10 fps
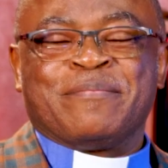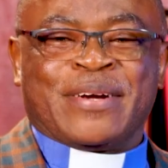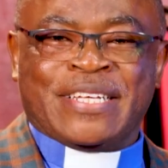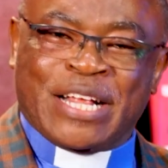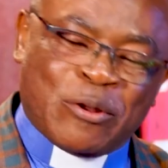
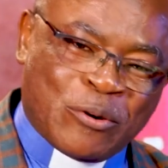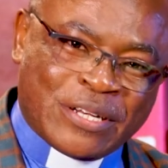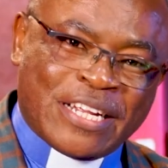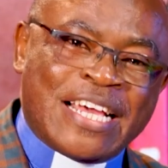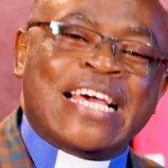Pray the
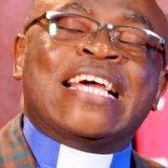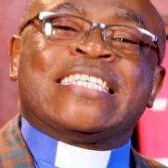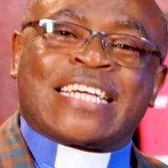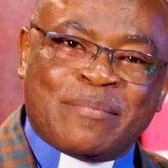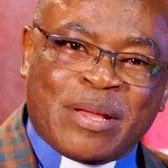Lord.
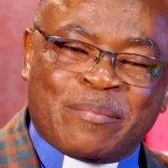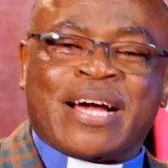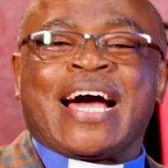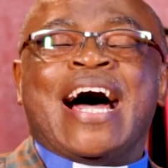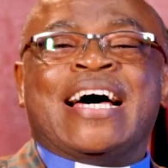He's coming
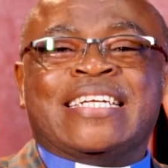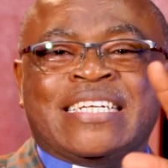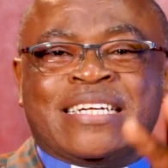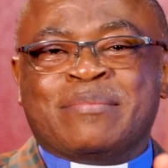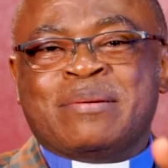back.
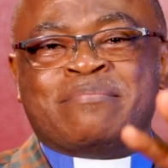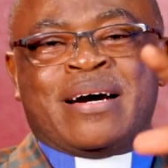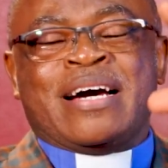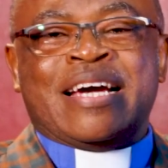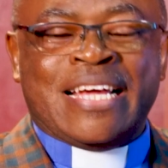And
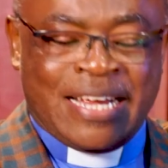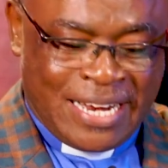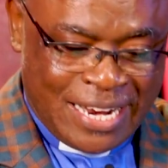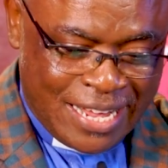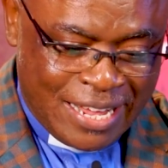remember
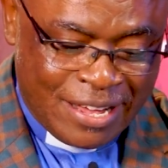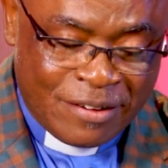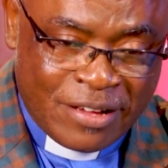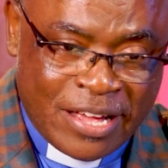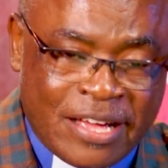in
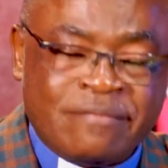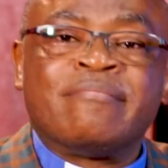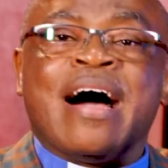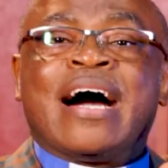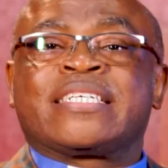
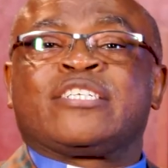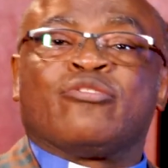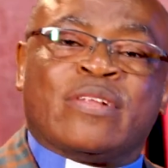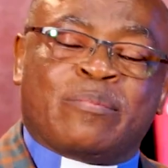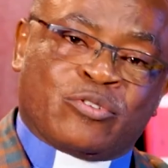Acts
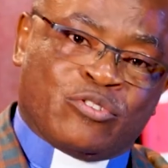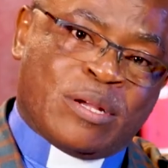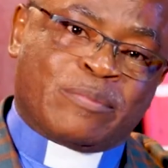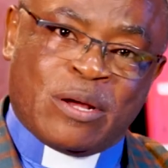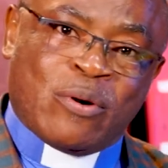of the Apostles,
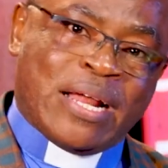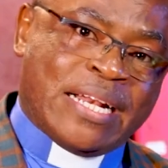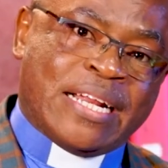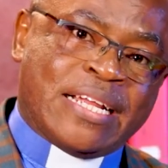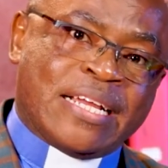chapter
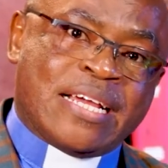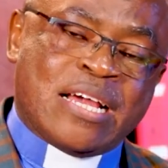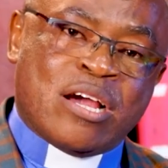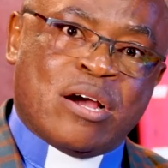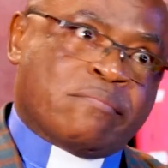1,
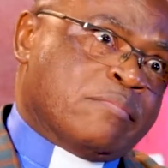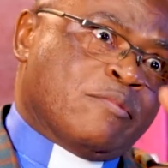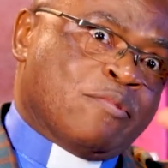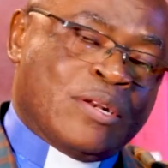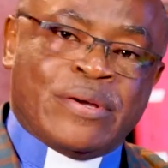
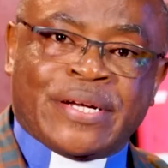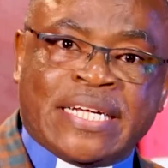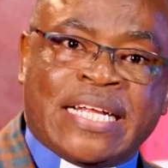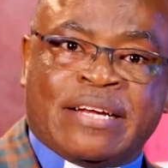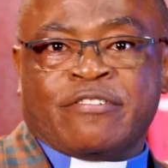when we're
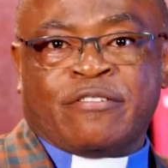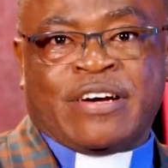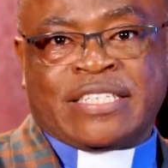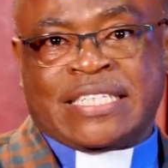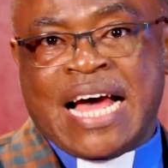reading from
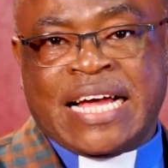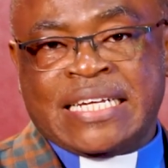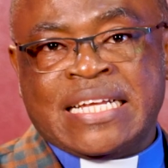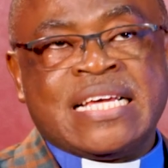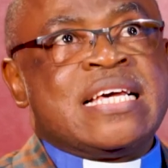verse
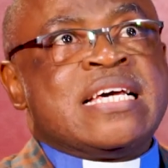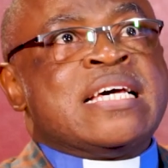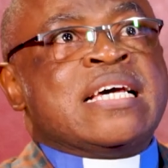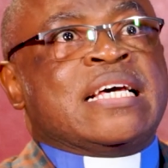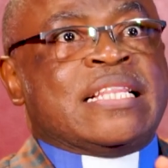9,
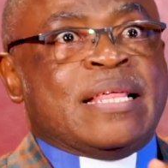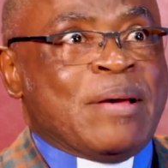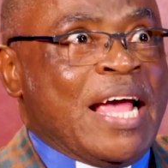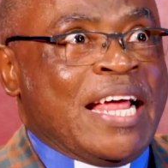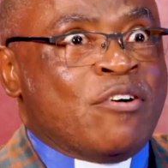the
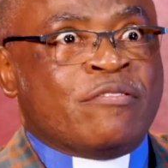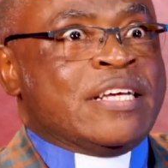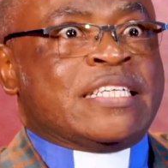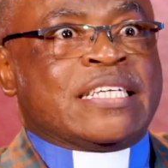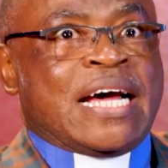men of
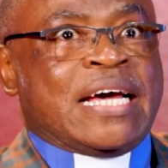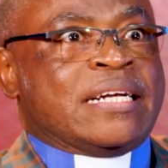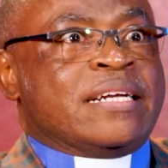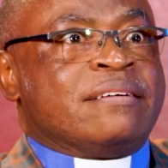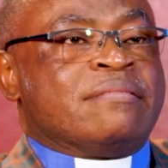
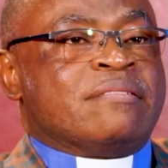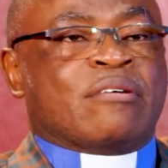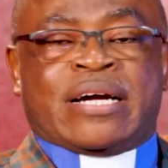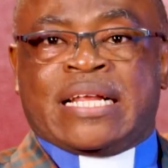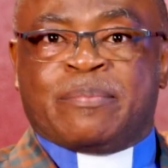Israel,
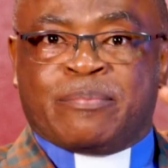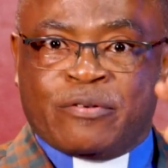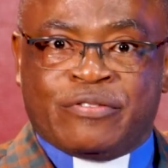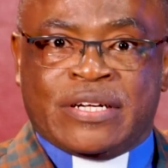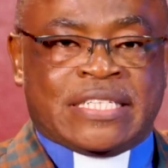okay, the
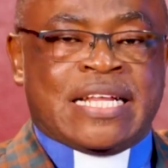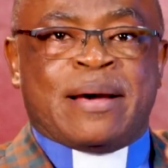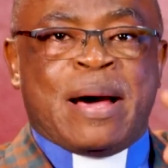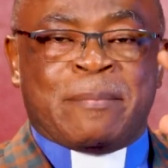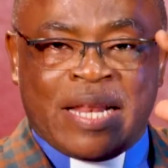prophets, the,
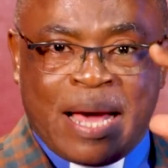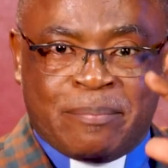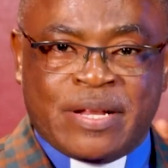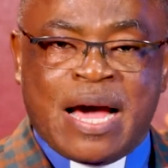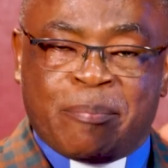I mean the,
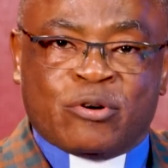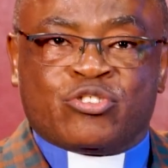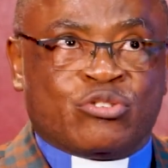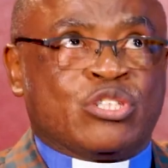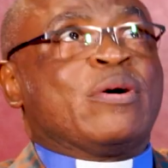the apostles